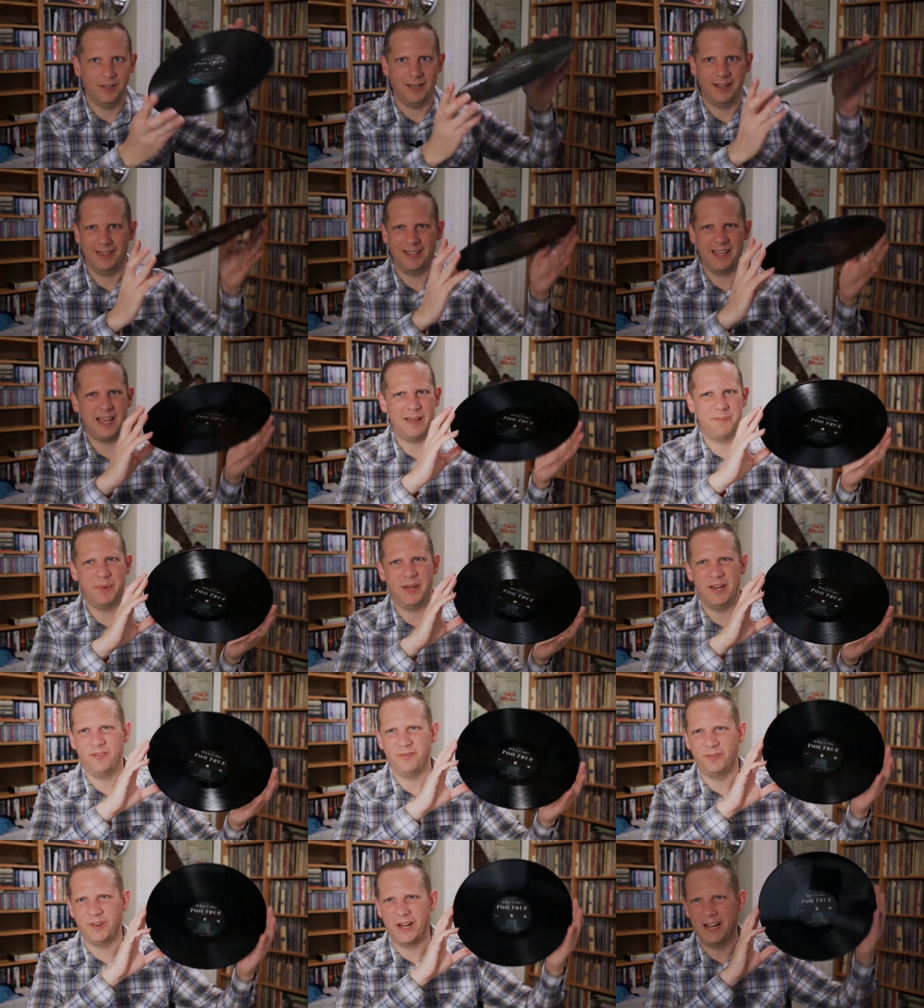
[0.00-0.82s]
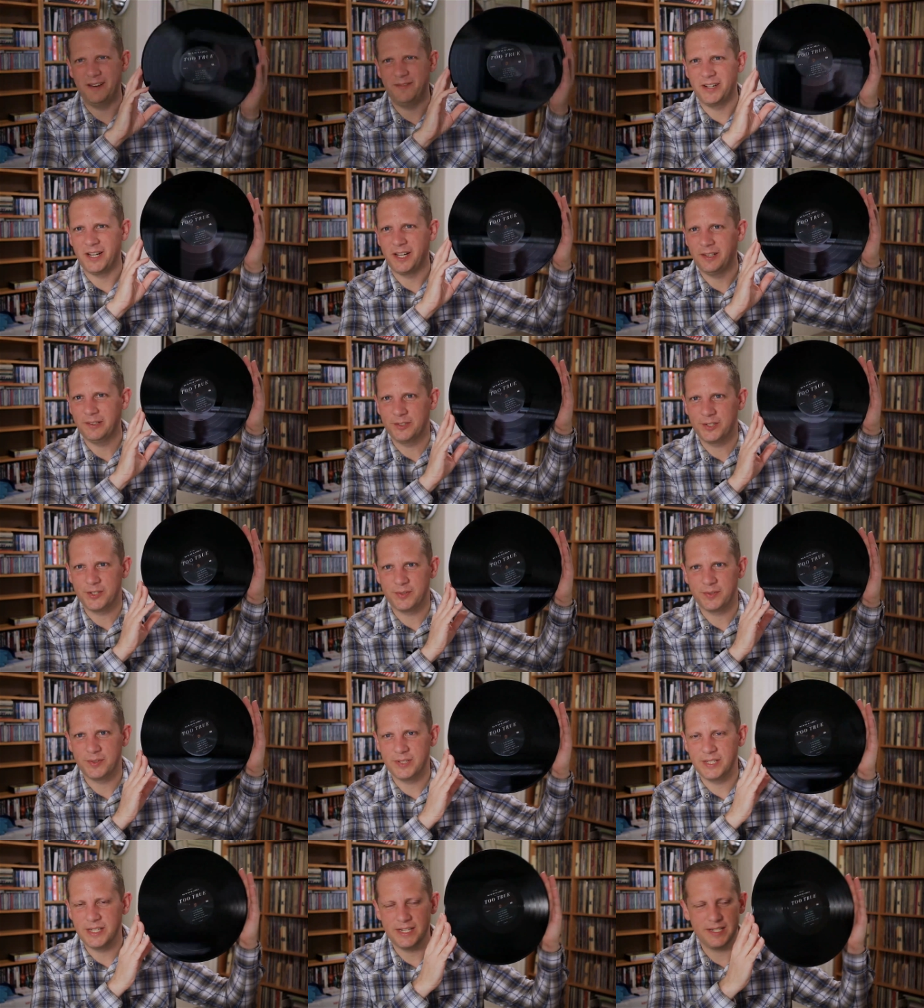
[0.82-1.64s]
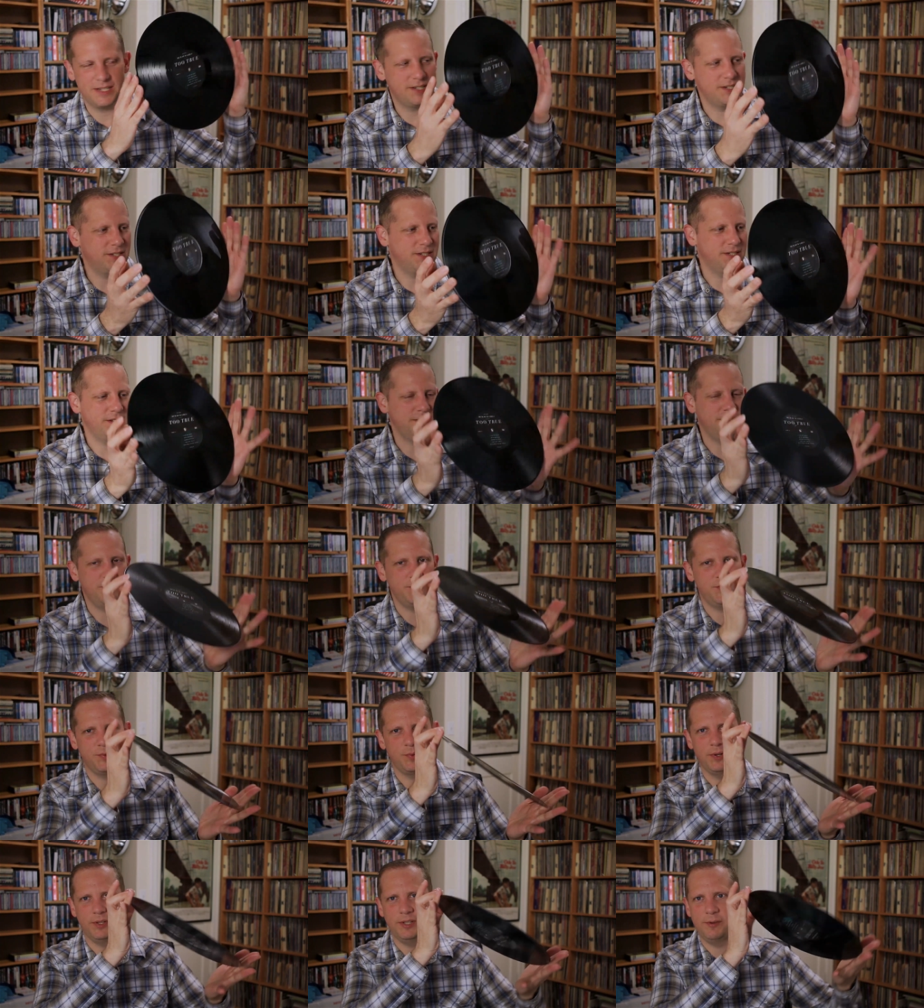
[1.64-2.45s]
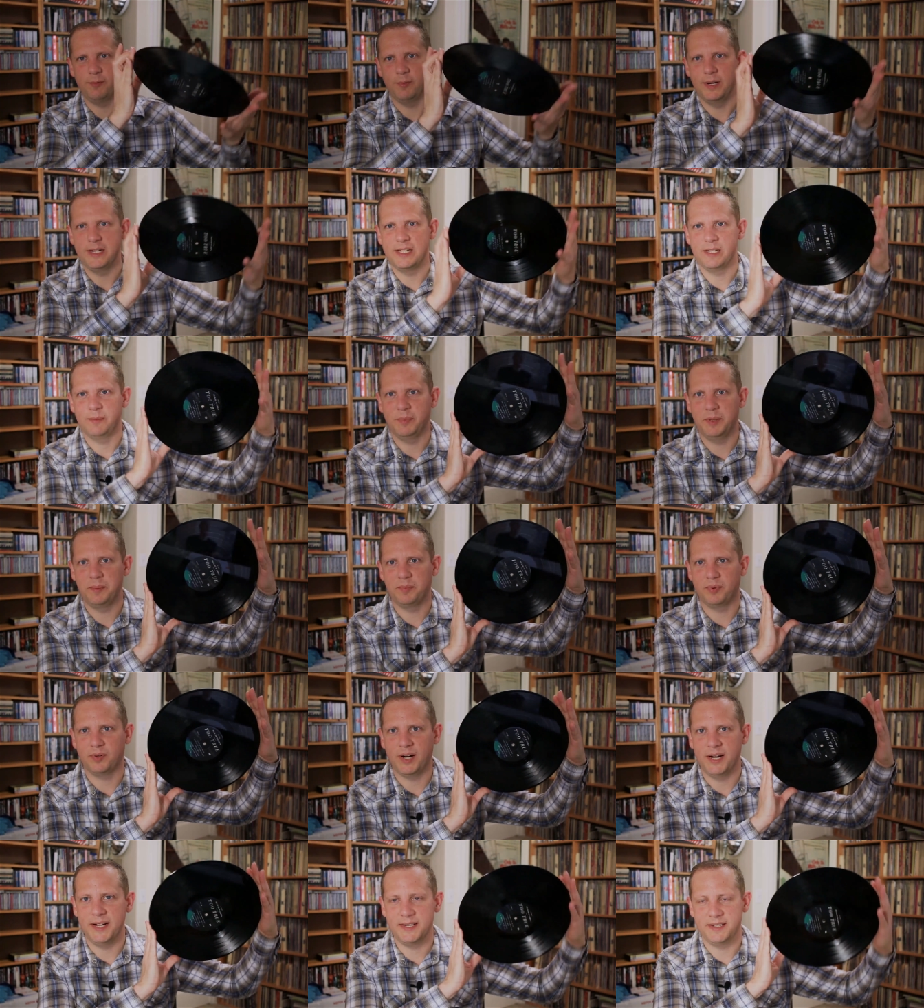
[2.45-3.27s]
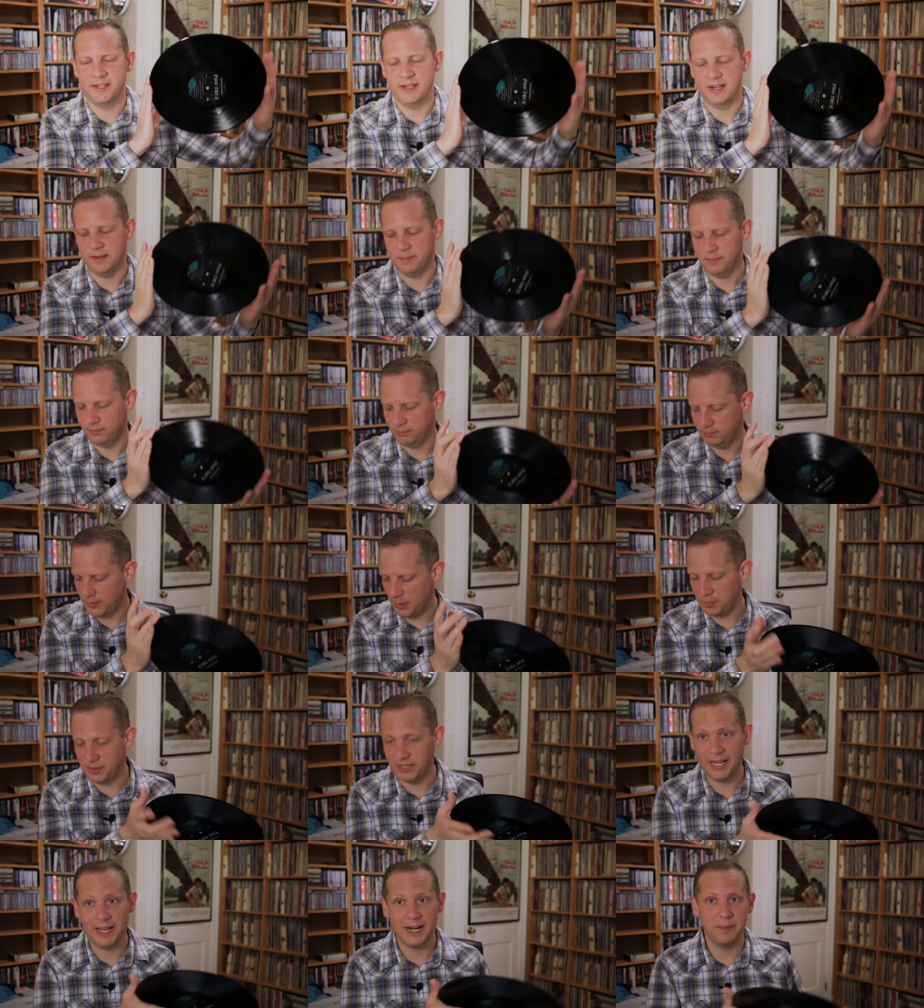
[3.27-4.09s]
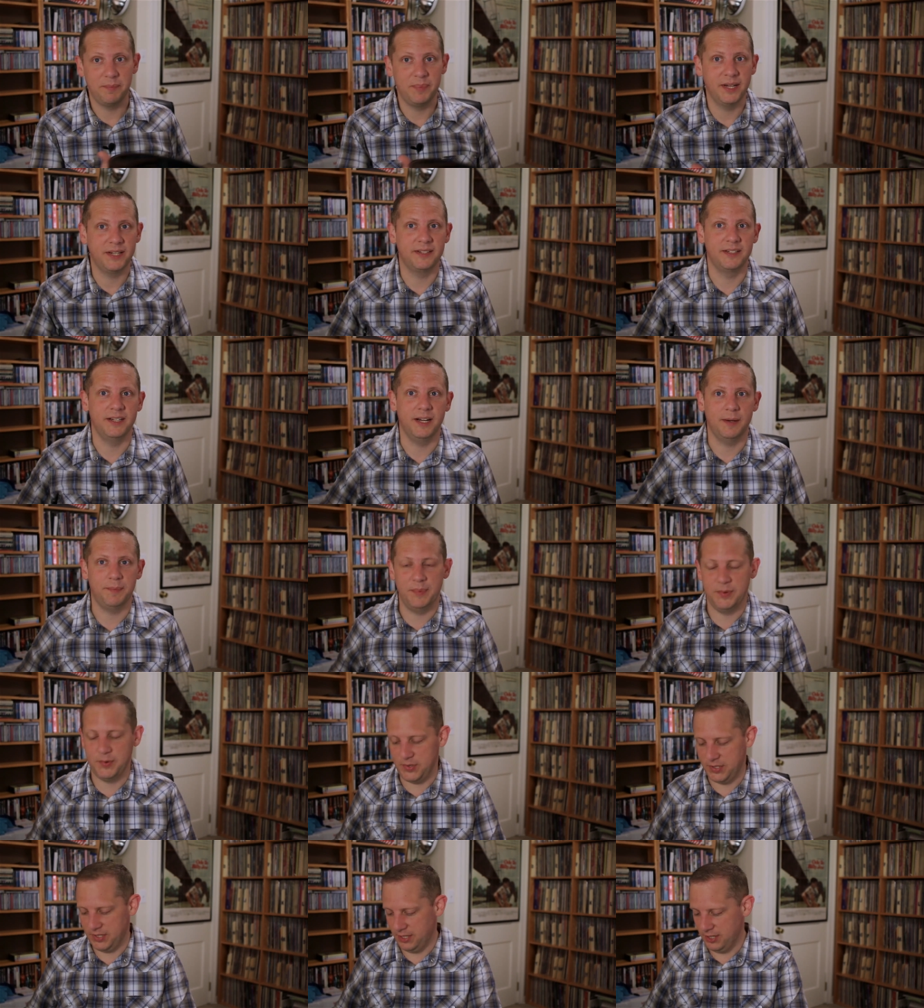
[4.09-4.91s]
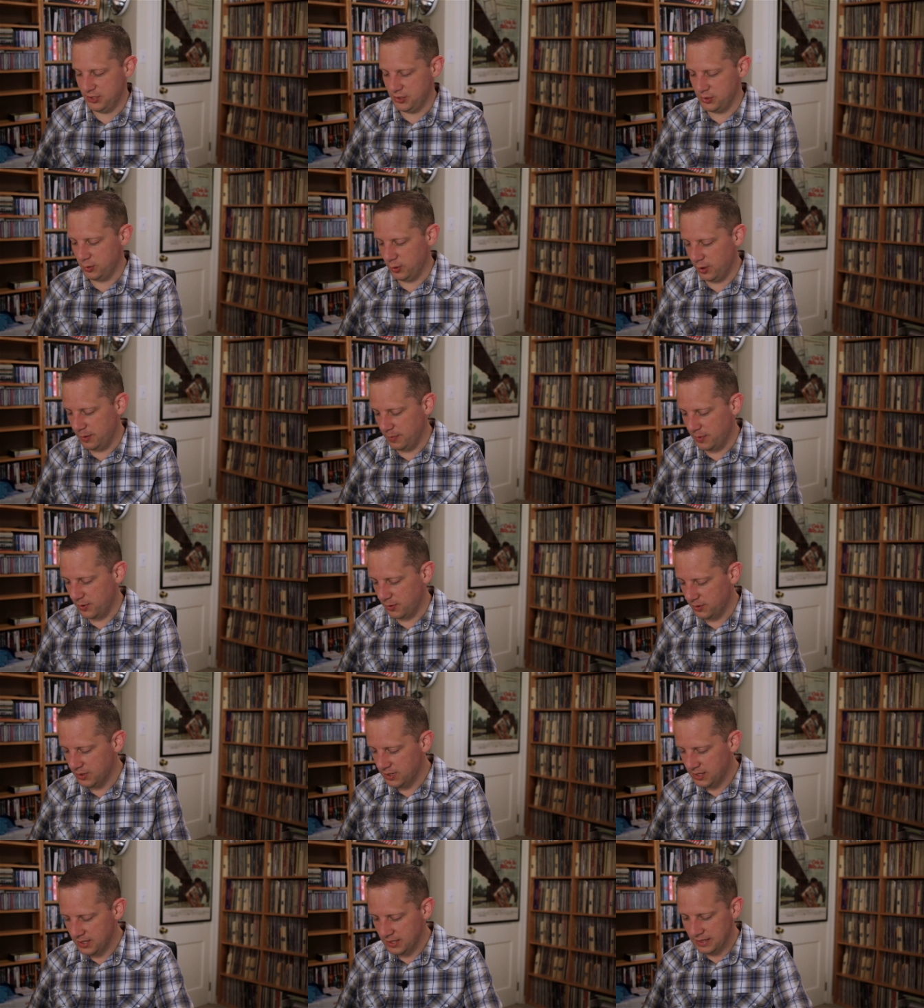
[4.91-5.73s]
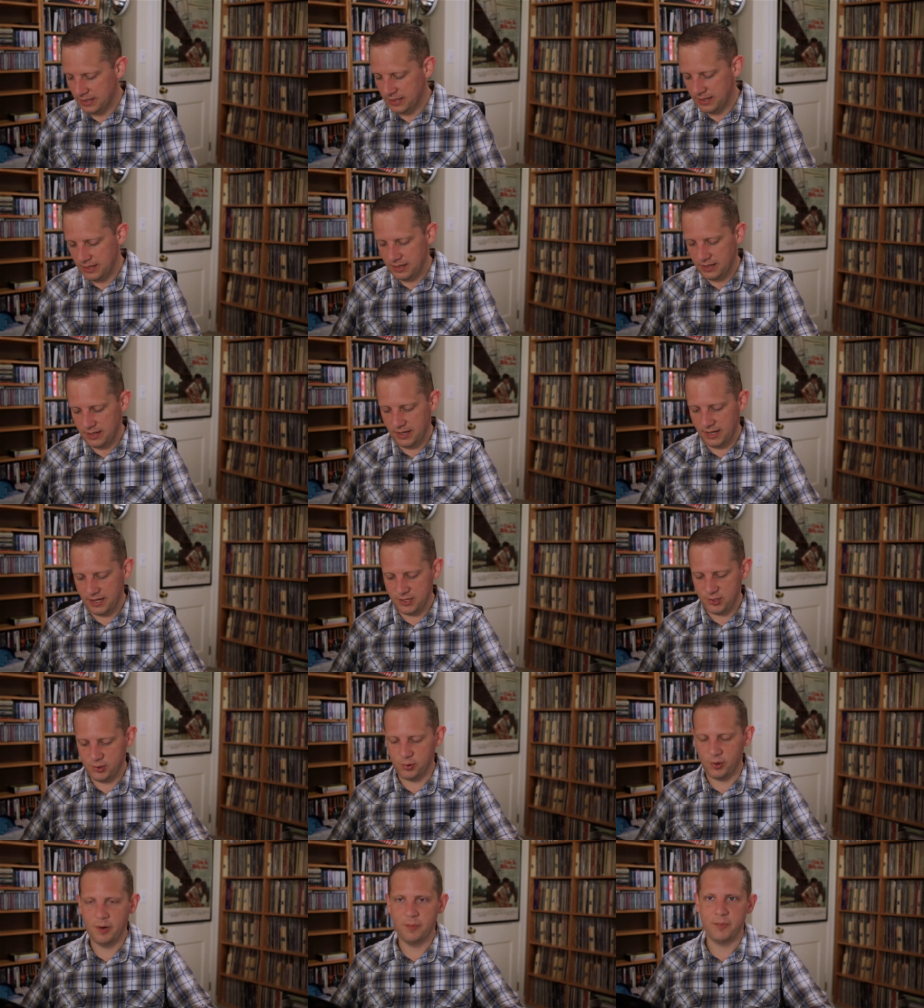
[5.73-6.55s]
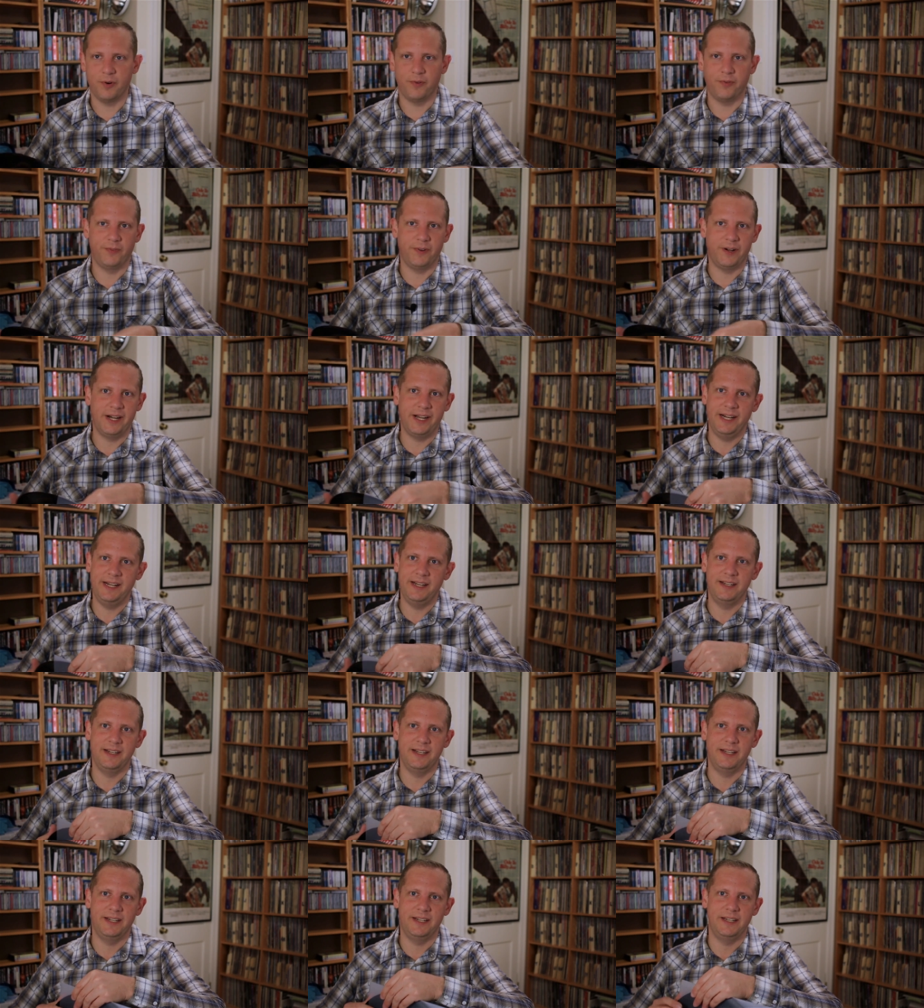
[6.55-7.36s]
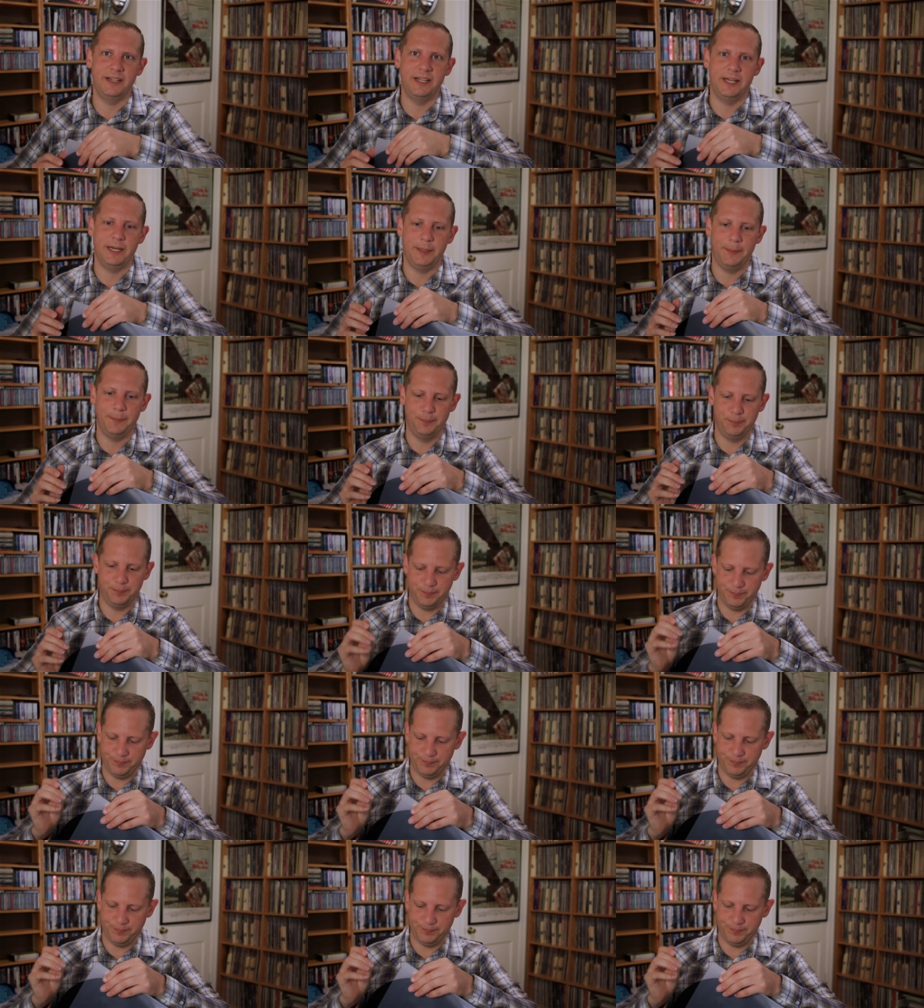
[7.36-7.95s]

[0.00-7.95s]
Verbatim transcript: I think I paid five dollars for this, so it was really reasonably priced, and I'm, I'm glad I picked it up. It was an enjoyable, an enjoyable find, and uh,